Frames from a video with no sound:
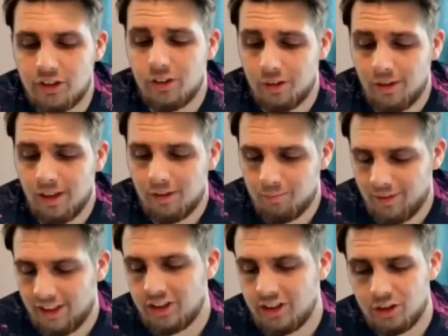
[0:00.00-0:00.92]
going to
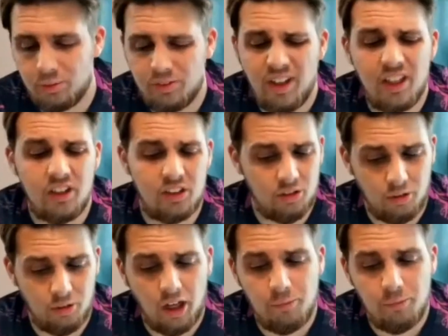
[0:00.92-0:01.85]
mention because
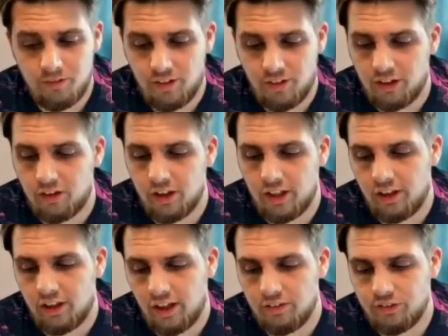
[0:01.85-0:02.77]
we have been very lucky
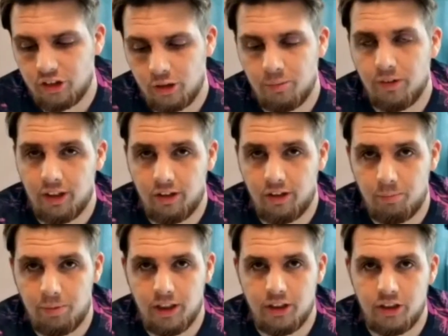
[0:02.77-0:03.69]
to have some of the
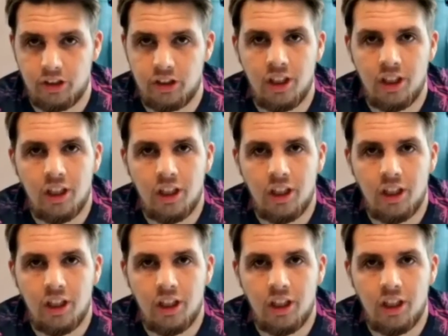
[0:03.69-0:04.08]
Olympians